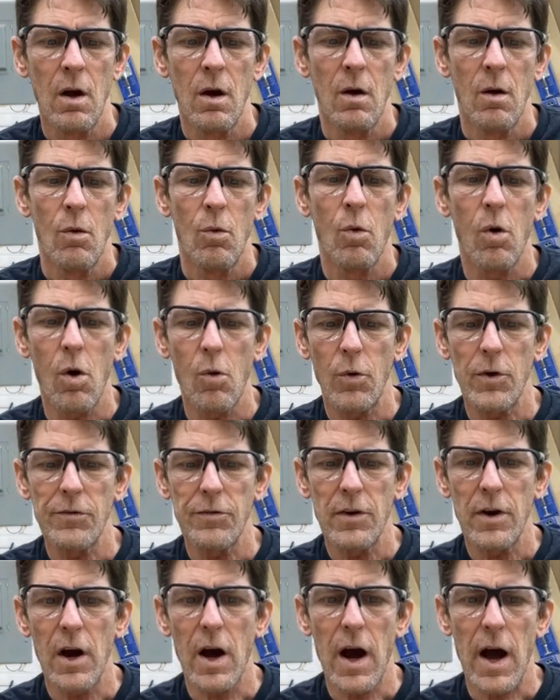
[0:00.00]
What we've
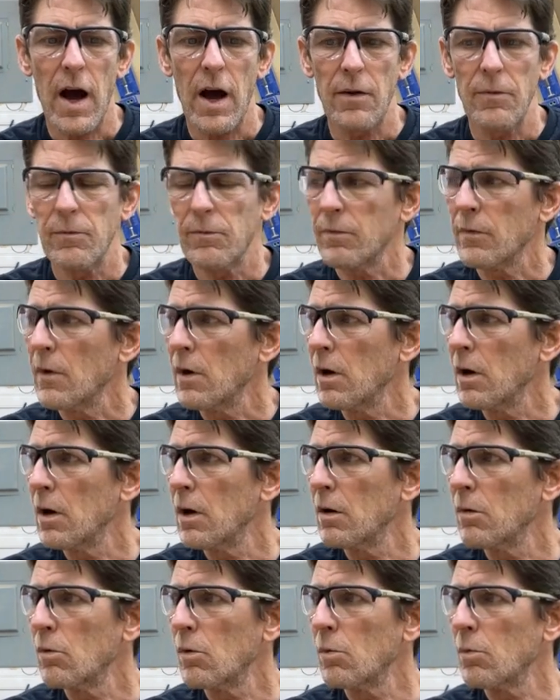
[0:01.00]
got
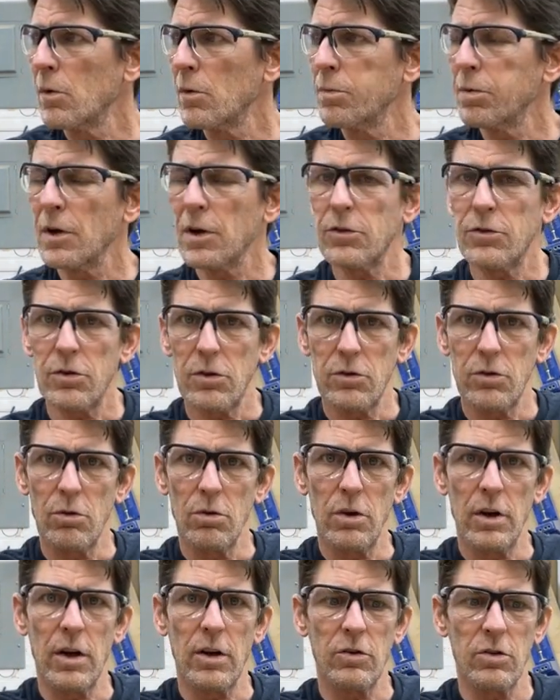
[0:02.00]
when we place our 2
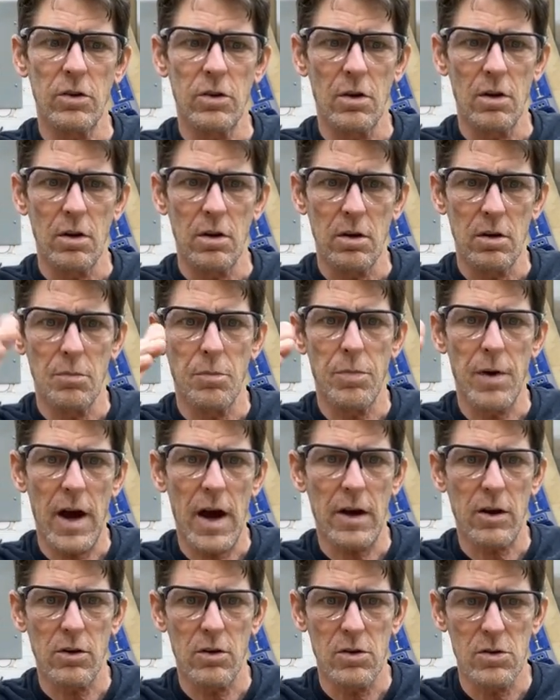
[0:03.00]
legs in the
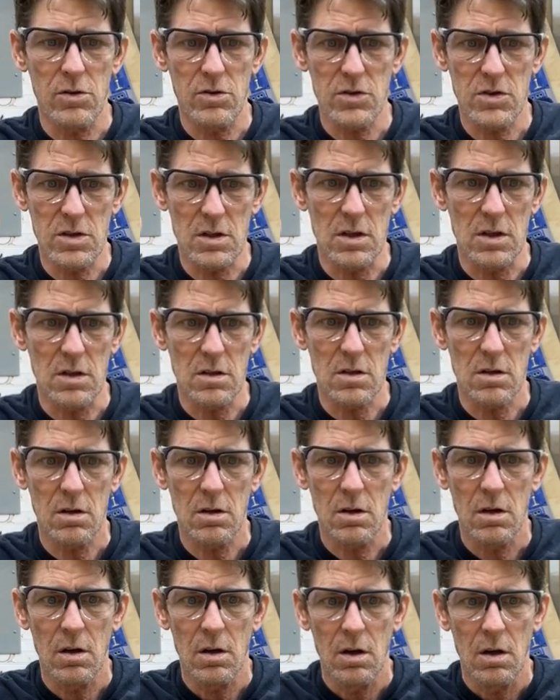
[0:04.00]
back of the seat,
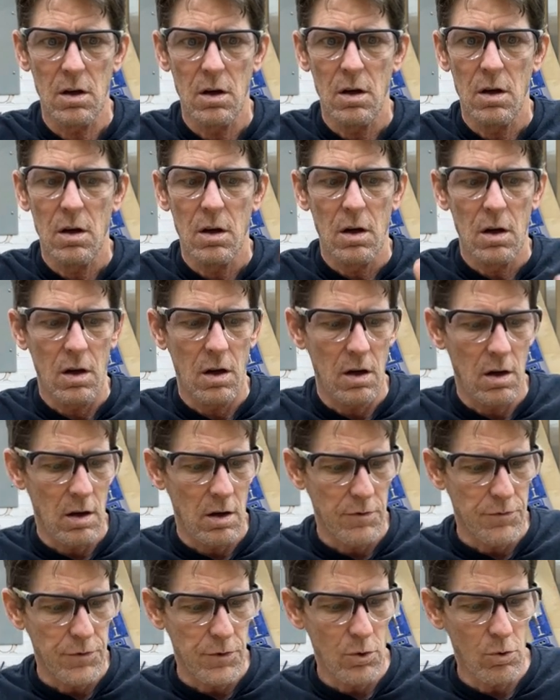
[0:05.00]

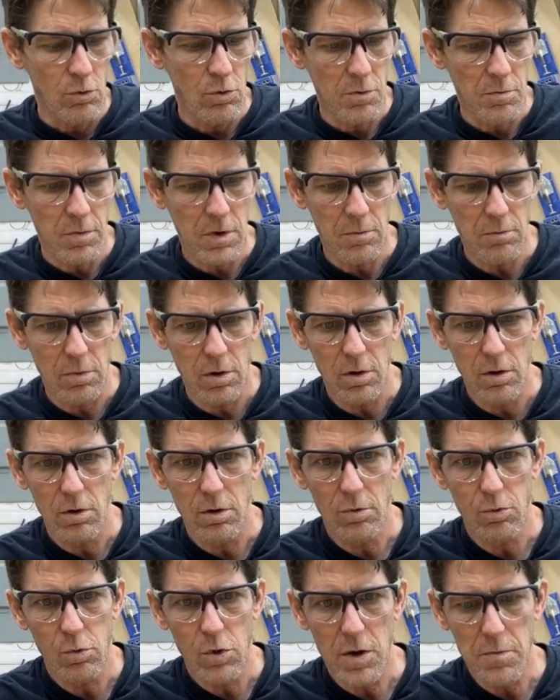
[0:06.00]
if you'll
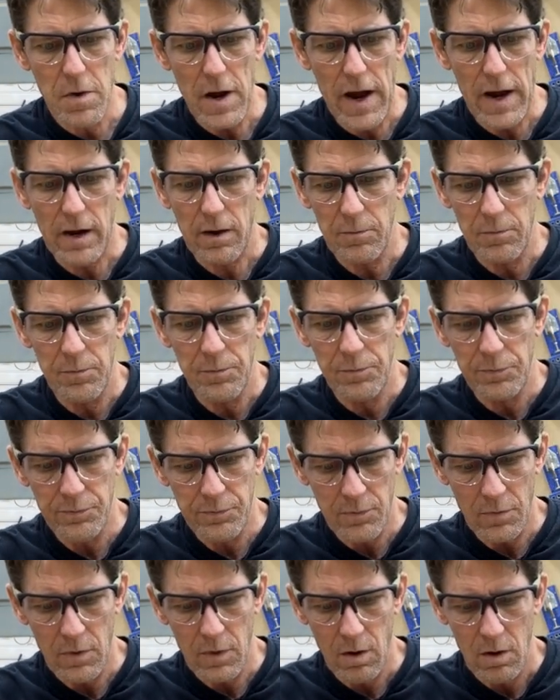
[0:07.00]
remember way back,
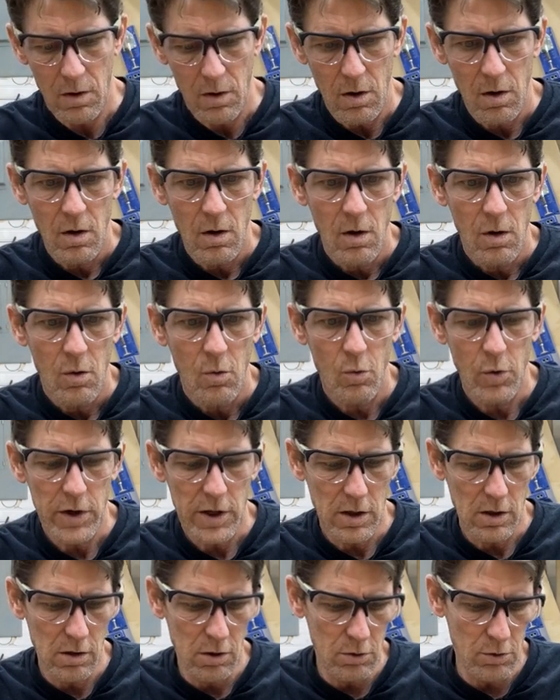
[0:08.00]
we
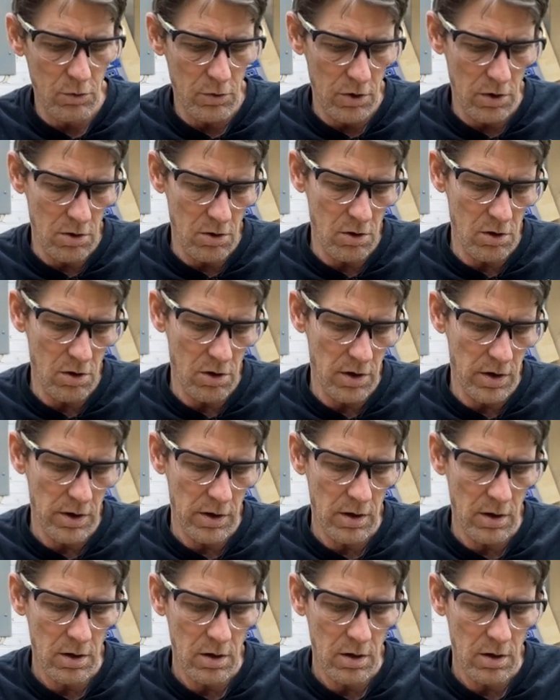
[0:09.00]
glued on